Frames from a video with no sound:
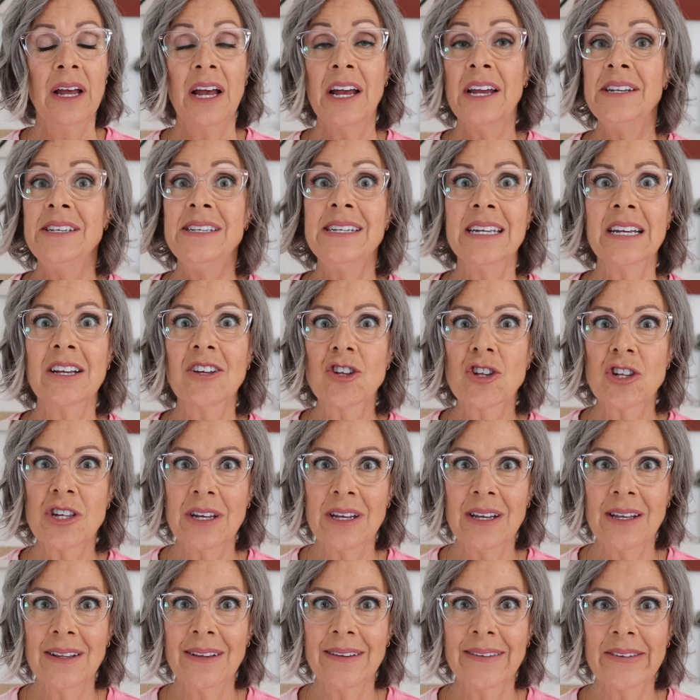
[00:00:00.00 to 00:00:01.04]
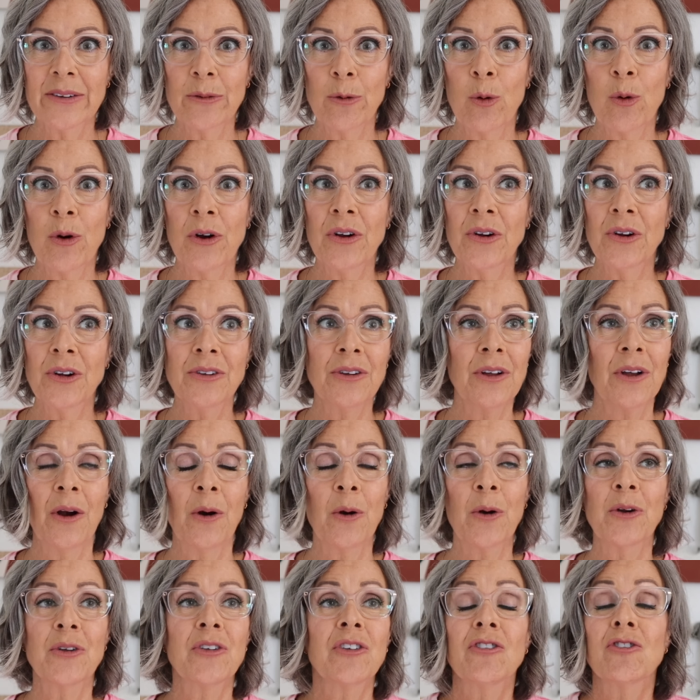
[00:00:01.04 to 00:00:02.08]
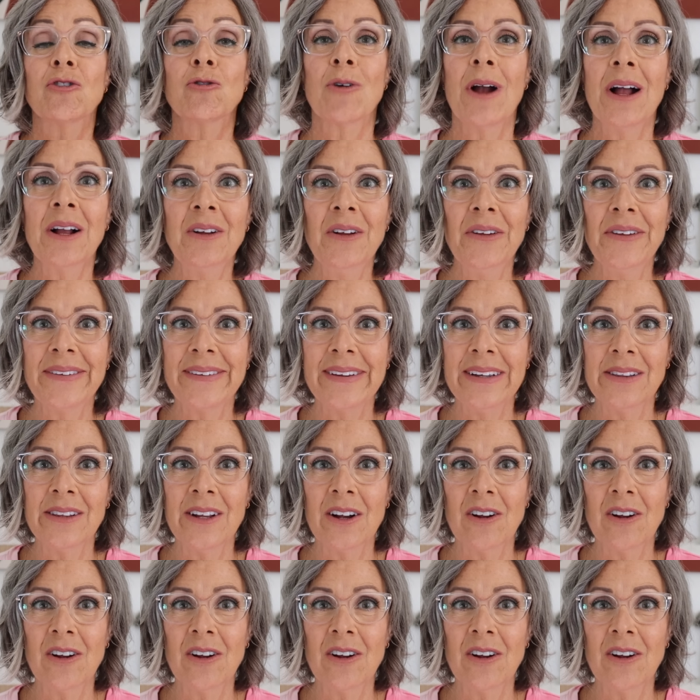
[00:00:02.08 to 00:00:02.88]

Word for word: addictions or, or struggles in